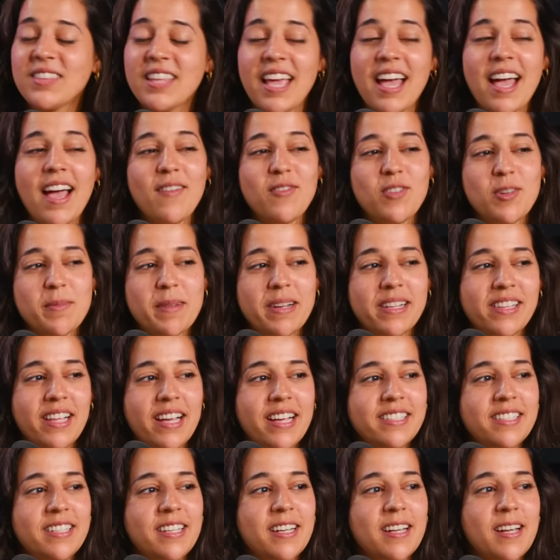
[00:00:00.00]
Yeah, after my
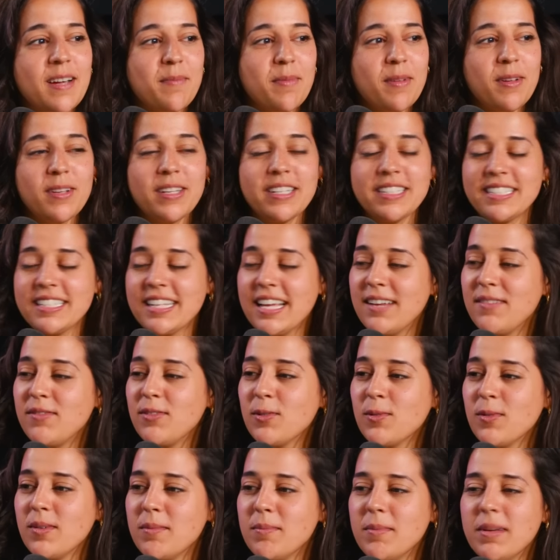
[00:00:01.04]
last hiccup, I'll get sad for
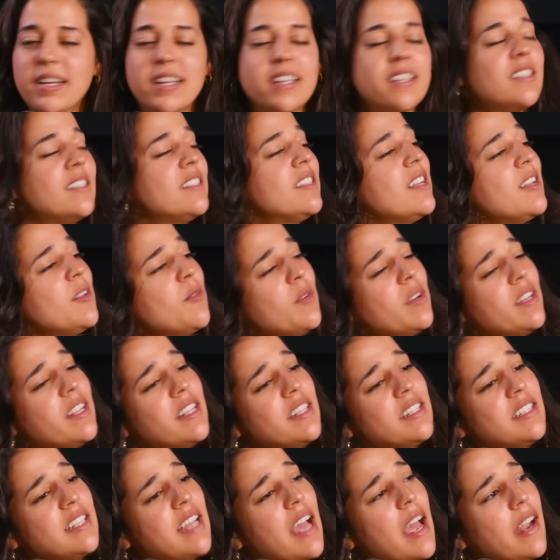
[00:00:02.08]
1 minute. Does anyone
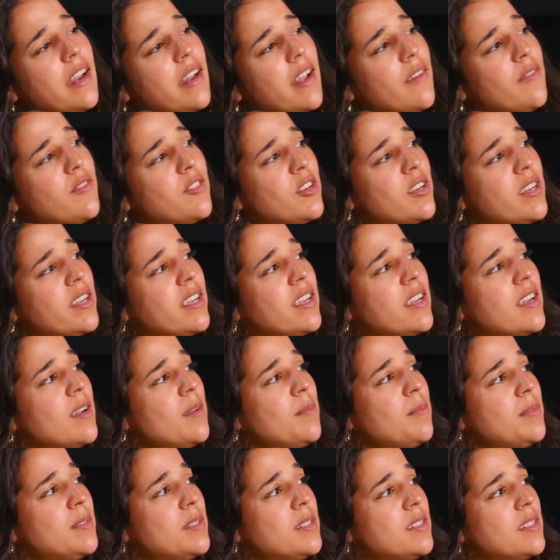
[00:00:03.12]
get sad after
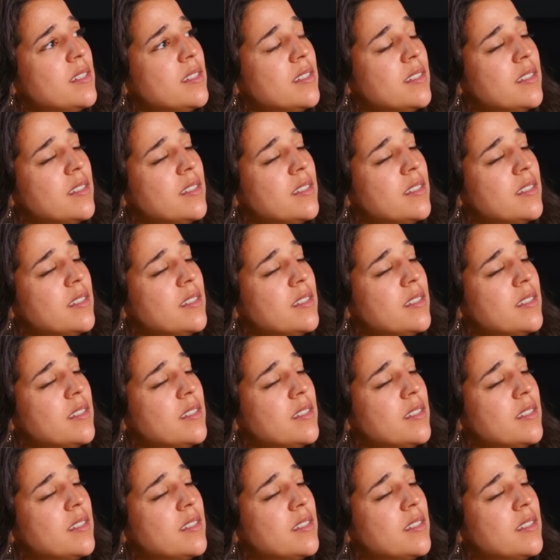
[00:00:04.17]
hiccups?